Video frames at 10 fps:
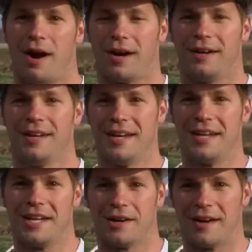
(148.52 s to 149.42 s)
barn
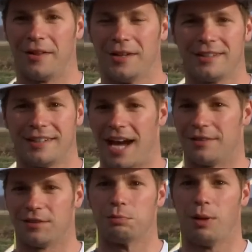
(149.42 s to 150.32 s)
here in Ellington
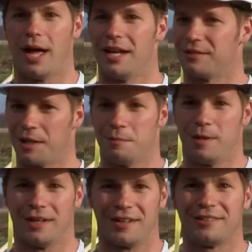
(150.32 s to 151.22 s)
on display. It's gonna
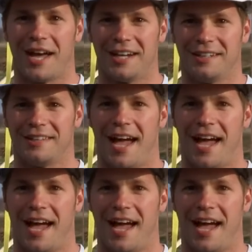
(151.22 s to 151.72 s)
be an exciting